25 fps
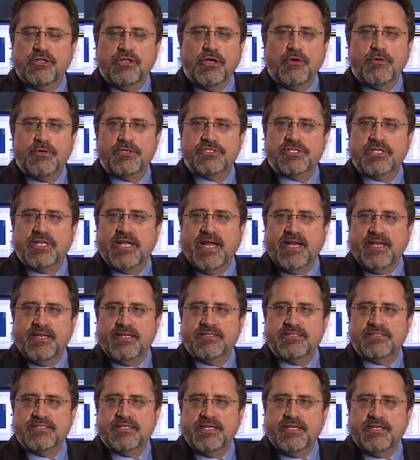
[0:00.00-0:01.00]
lowest
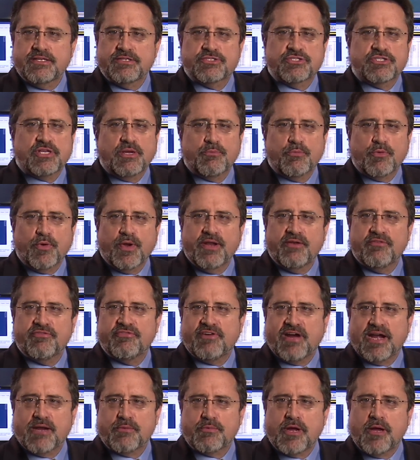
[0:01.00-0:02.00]
latency submarine
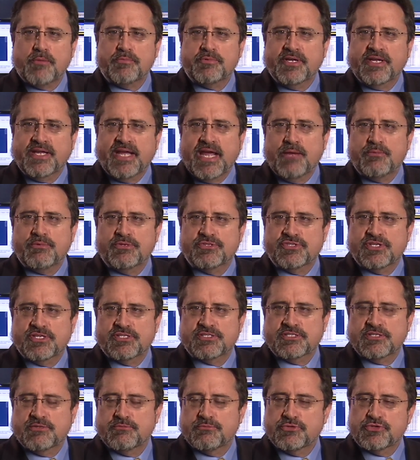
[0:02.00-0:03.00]
fiber optic cable
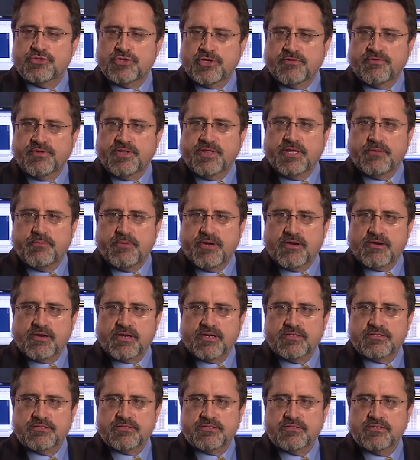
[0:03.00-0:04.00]
system serving the
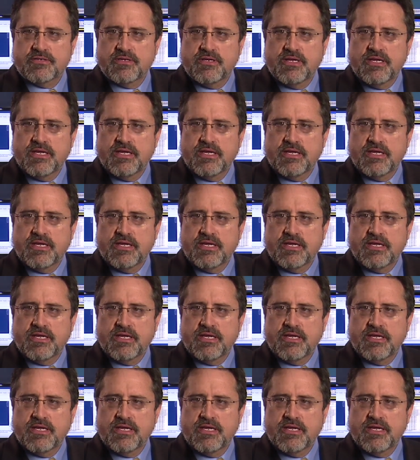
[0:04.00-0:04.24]
Americas.